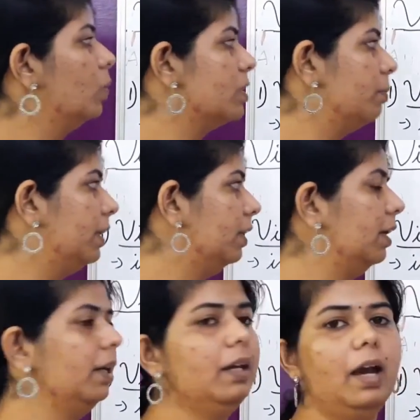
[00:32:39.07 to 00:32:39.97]
vitamin
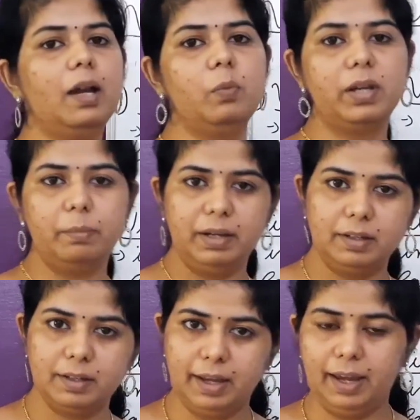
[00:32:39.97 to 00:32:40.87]
E and
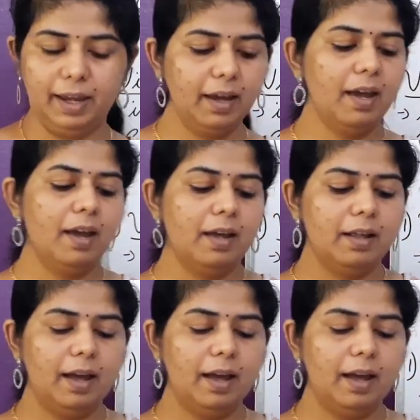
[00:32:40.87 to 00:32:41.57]
vitamin K,